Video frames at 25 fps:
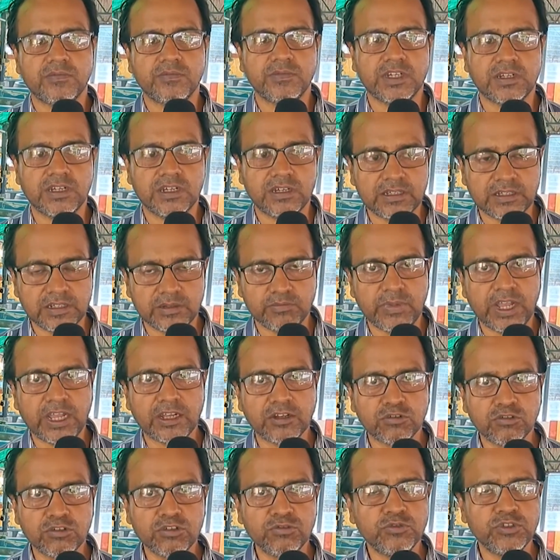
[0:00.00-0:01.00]
Uh, in
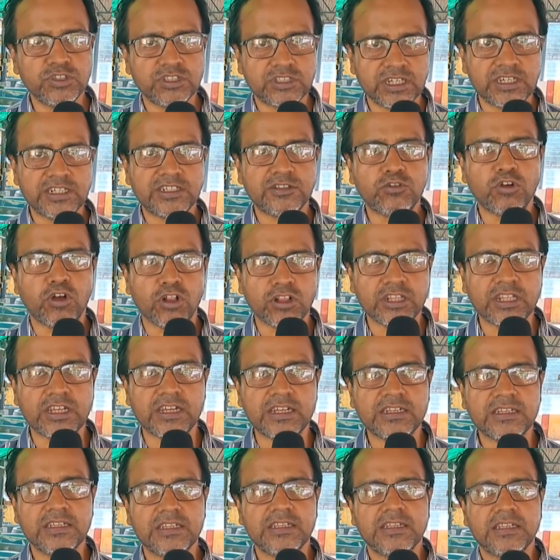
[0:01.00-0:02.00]
Bengali we say it
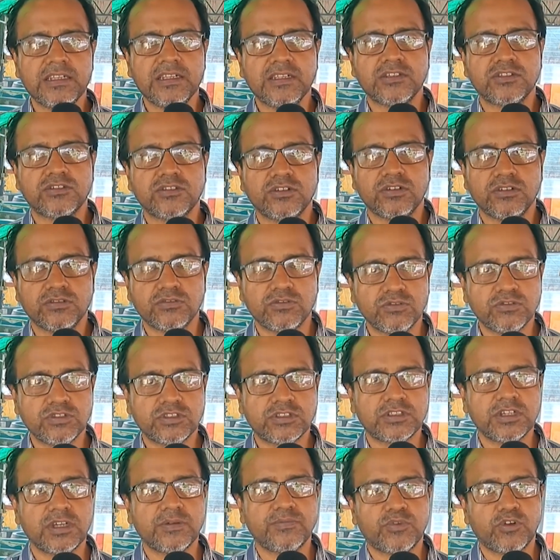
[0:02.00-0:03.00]
golda. So
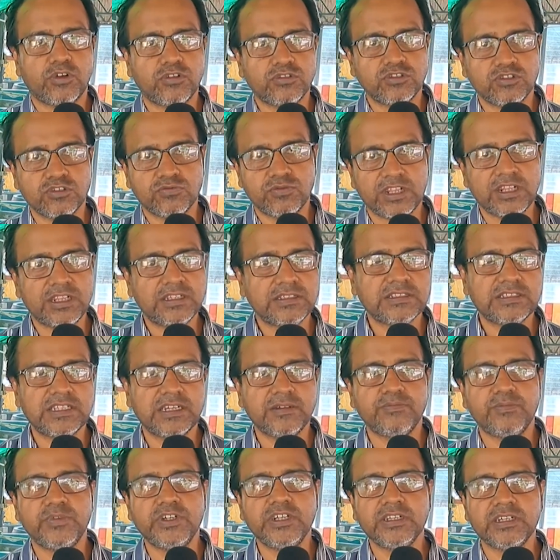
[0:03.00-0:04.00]
those uh, prawn juveniles
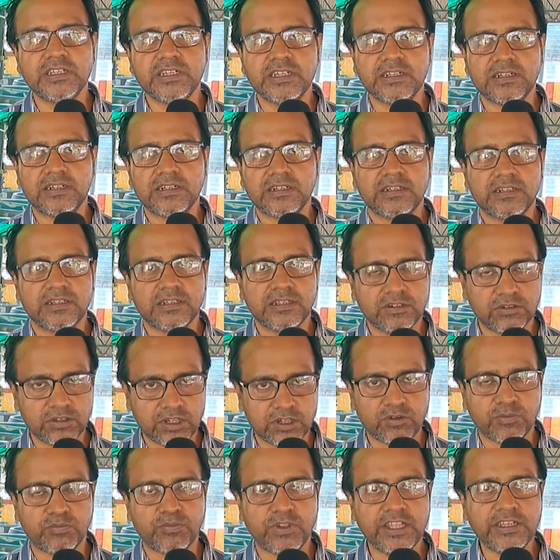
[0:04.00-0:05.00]
they bring it in
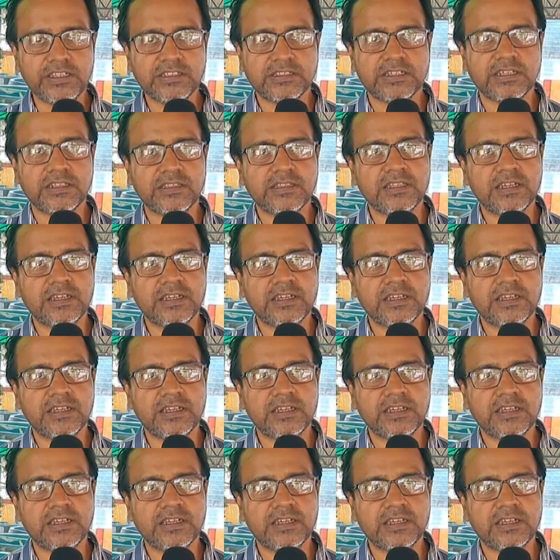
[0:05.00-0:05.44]
our place and